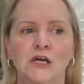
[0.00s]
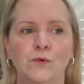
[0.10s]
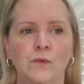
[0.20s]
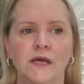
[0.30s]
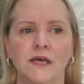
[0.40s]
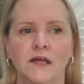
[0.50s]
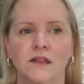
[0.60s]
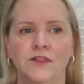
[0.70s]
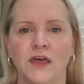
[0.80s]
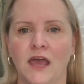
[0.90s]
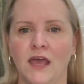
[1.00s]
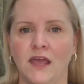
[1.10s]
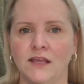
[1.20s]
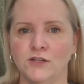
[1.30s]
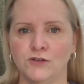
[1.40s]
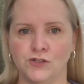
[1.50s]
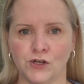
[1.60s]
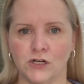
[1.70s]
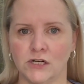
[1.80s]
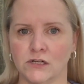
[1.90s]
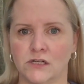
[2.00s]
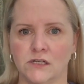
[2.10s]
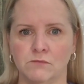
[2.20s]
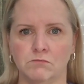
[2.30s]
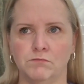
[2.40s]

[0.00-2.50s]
with a dark,